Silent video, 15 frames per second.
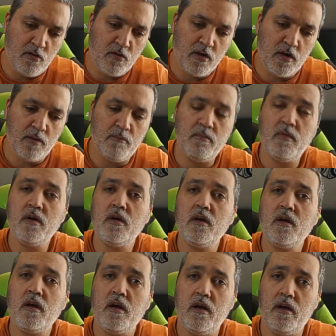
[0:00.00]
kilogram
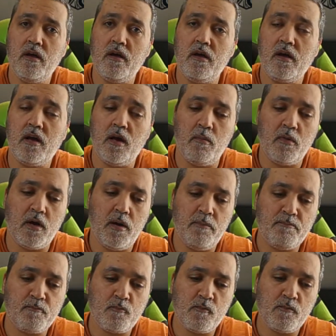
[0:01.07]
uh,
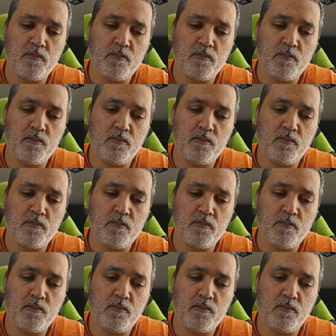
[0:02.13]
camera